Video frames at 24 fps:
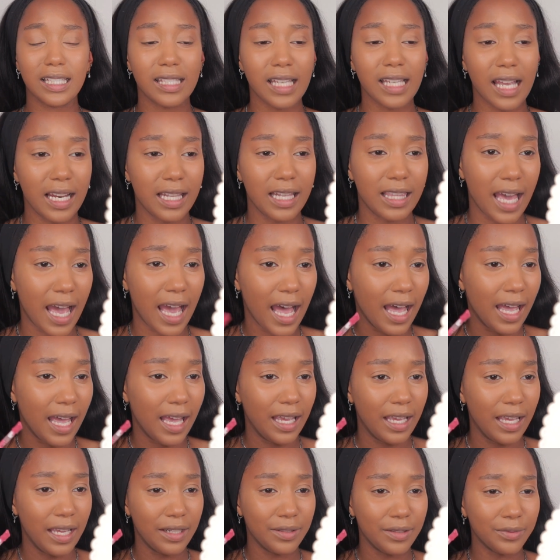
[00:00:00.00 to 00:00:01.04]
said
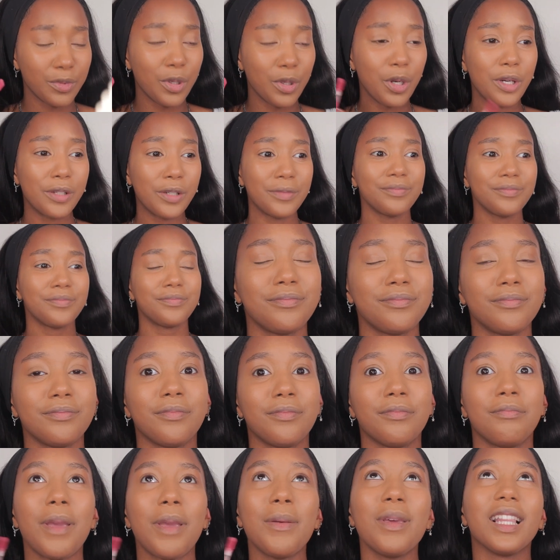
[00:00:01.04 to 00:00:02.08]
that, well,
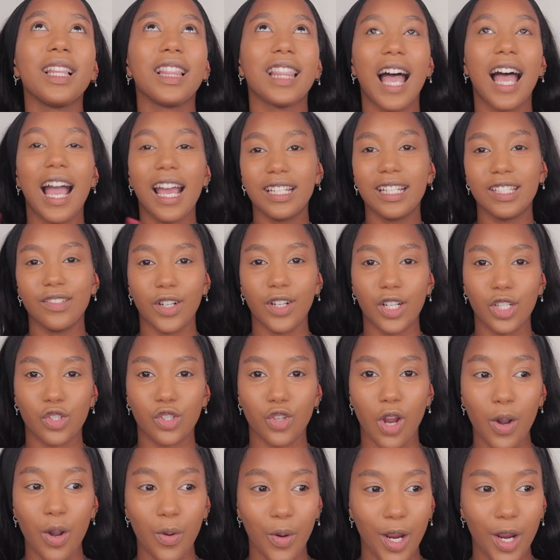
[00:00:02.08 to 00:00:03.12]
maybe lie is a very
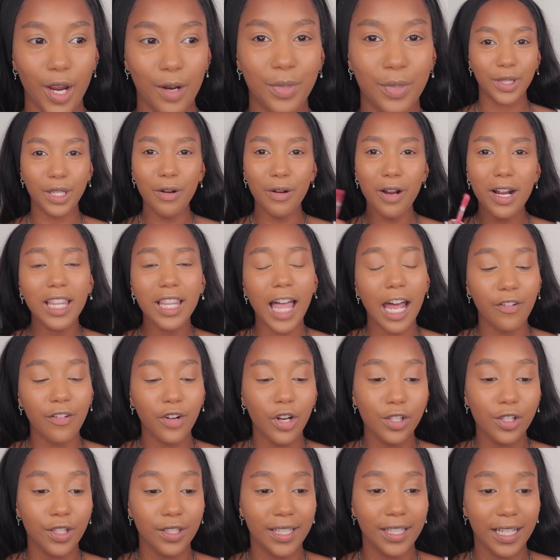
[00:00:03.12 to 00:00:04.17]
strong word, but there were a lot of
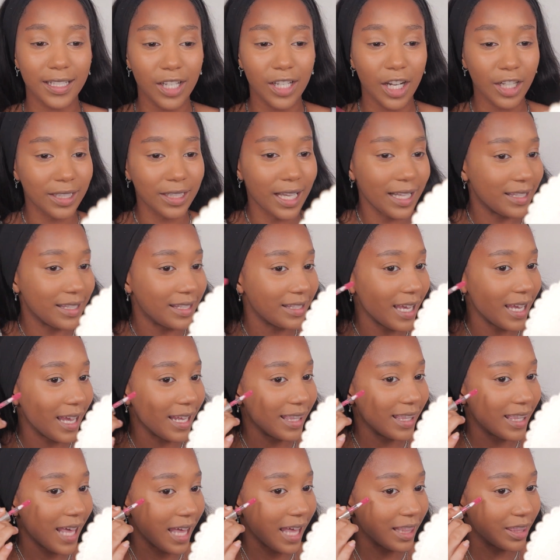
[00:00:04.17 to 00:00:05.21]
girls on TikTok that
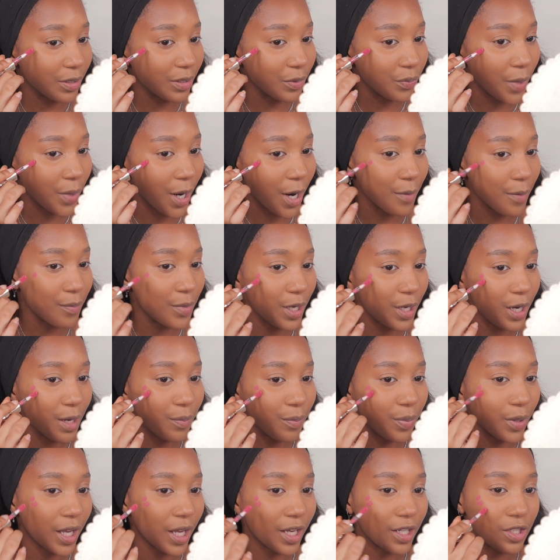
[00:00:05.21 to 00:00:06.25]
said that the Rare Beauty
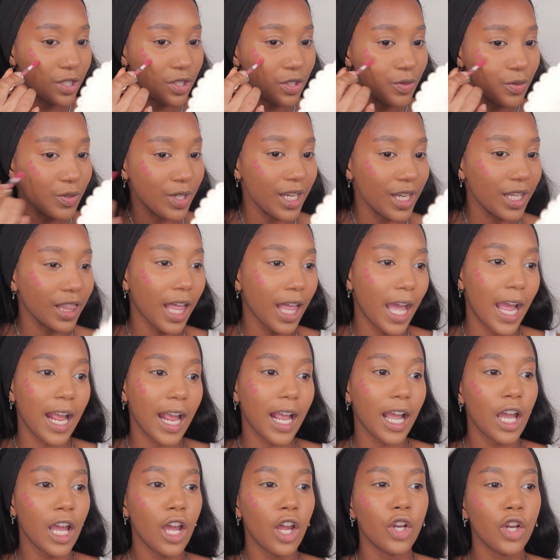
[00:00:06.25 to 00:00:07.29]
blush, you need
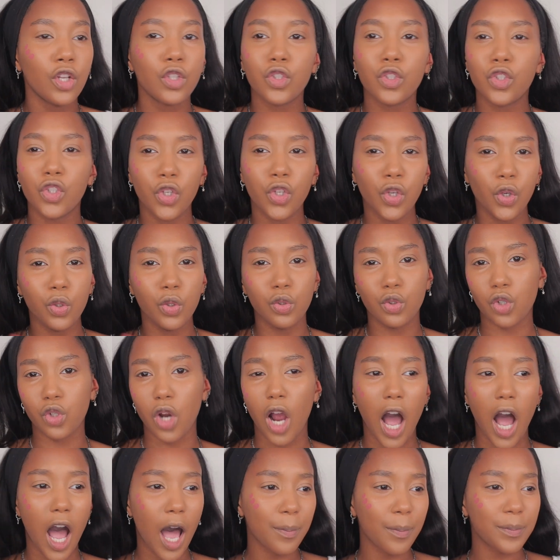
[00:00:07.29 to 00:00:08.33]
like 2
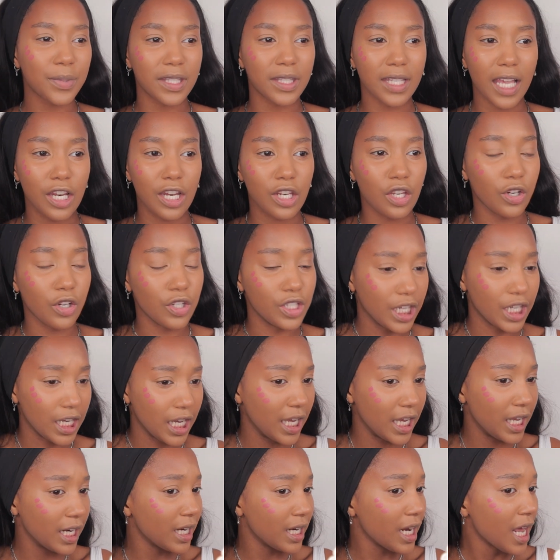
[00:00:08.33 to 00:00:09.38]
drops and you're
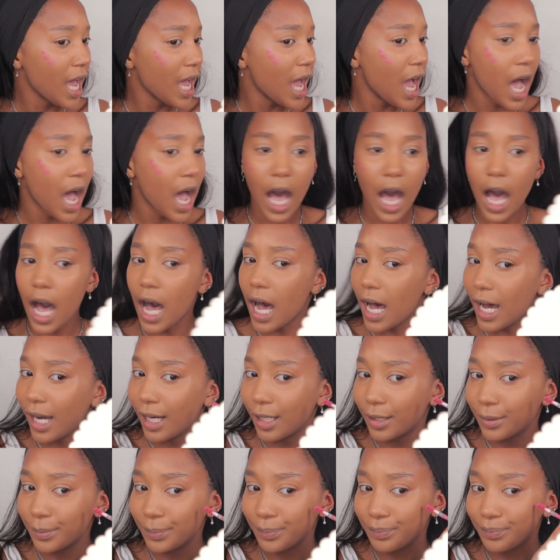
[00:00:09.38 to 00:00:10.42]
done.
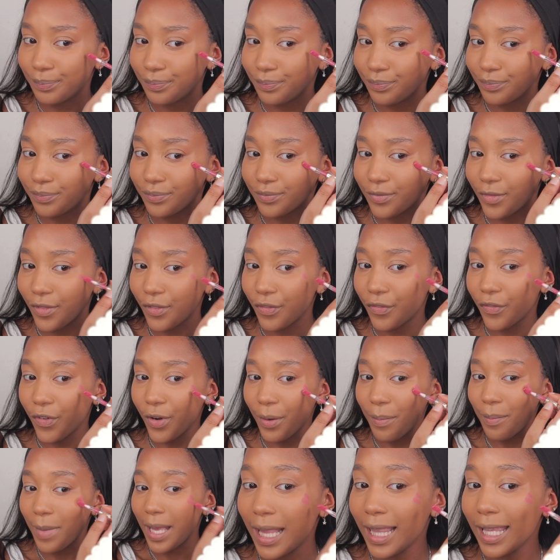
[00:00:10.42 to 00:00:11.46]

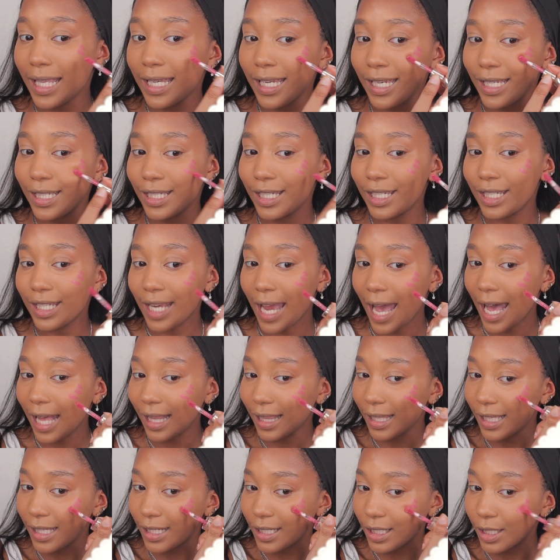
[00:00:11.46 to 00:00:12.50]
For melanin
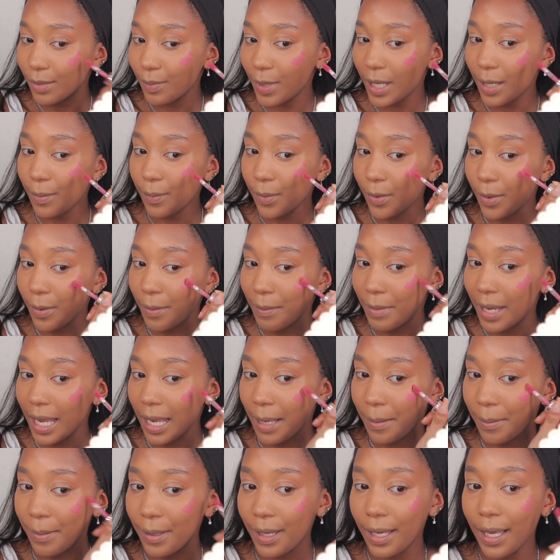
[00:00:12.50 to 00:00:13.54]
challenged people,
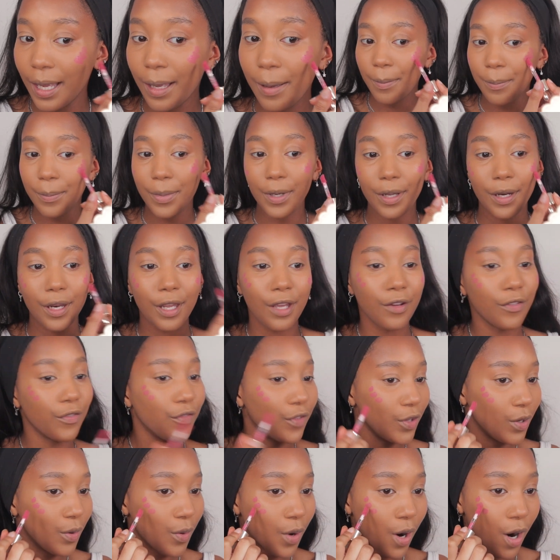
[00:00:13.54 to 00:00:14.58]
maybe, but
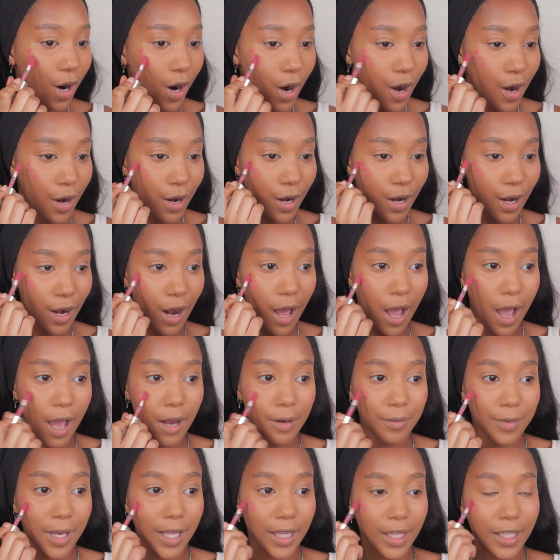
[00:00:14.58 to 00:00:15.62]
if you are
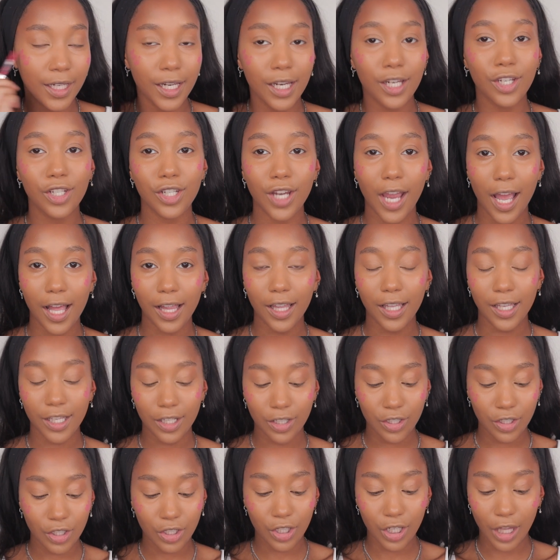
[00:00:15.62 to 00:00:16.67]
not melanin
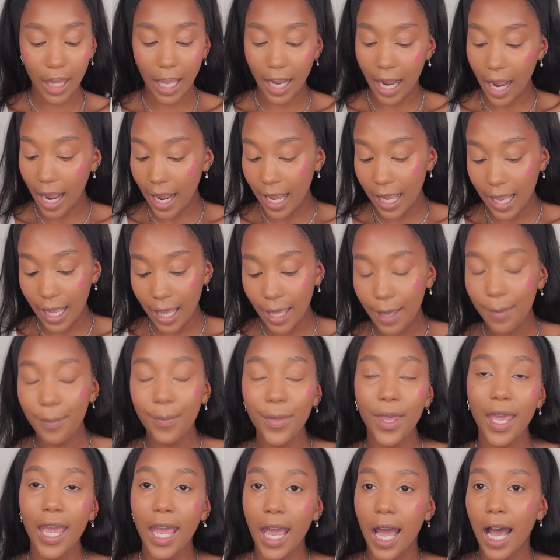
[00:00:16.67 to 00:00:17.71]
challenged like I
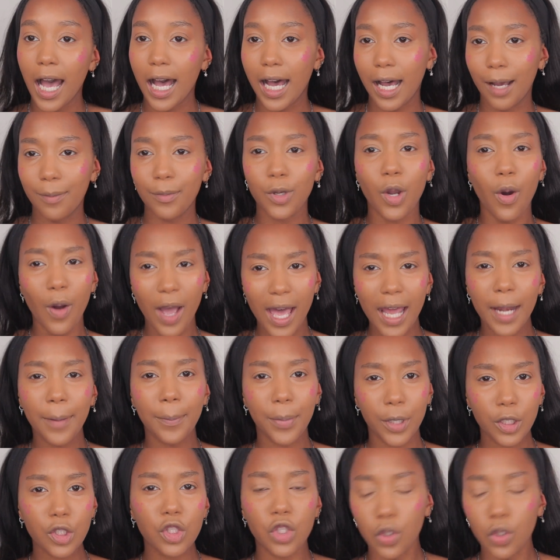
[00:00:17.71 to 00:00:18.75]
am, go ahead and put